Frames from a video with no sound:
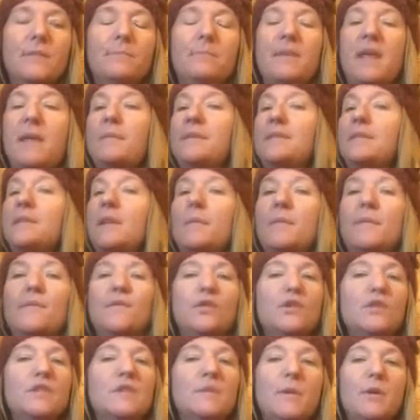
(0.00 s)
maybe some of
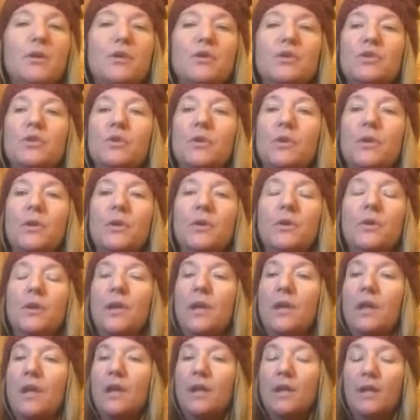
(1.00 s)
your spiritual
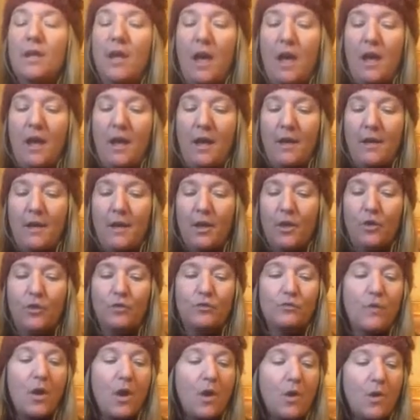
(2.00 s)

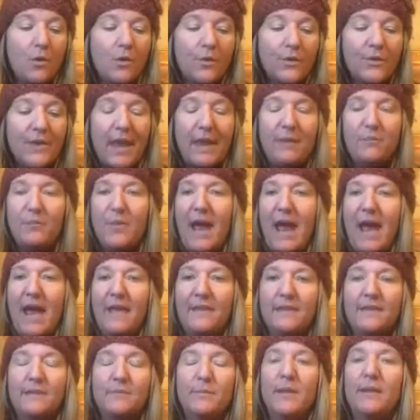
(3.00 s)
growth and
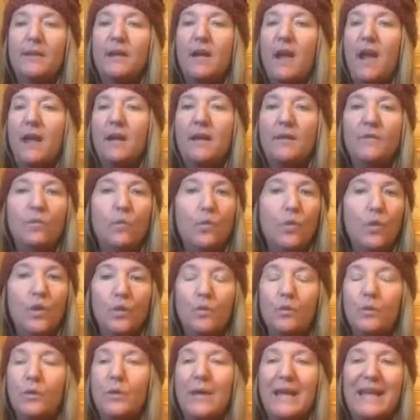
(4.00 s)
path has been kind of
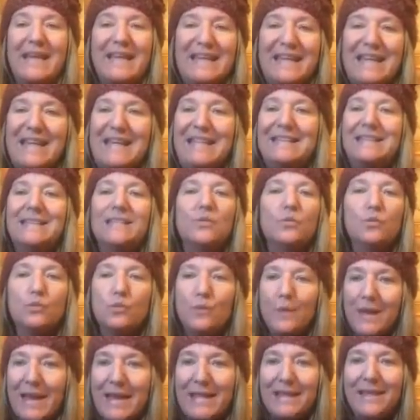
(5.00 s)
woo-woo. It needs to
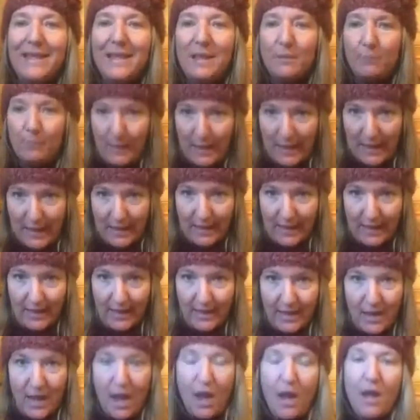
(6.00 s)
really be
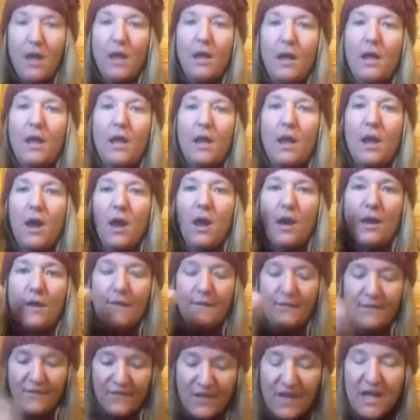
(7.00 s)

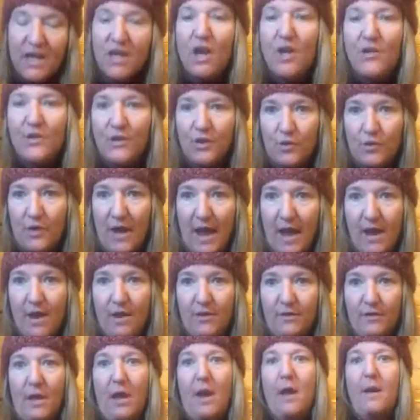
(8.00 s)
feet on the
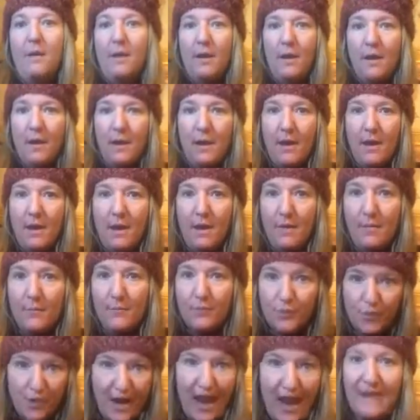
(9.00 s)
ground,
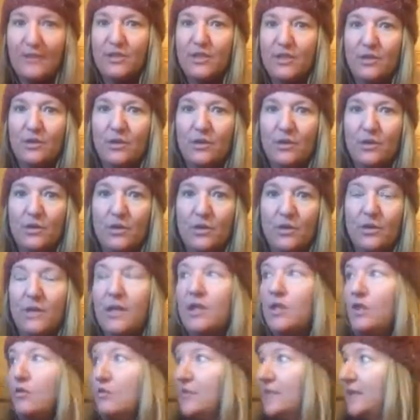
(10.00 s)
practical.
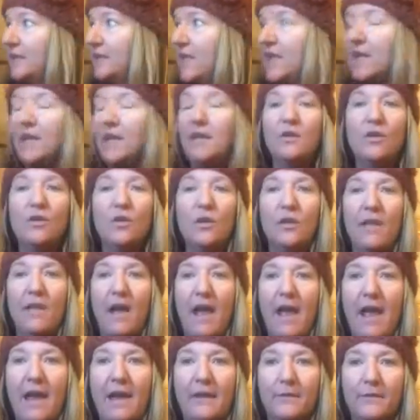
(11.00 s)
You see it in your
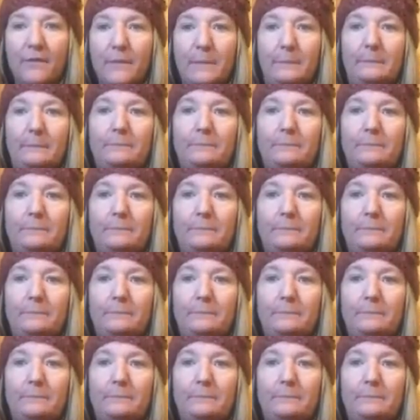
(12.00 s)
life.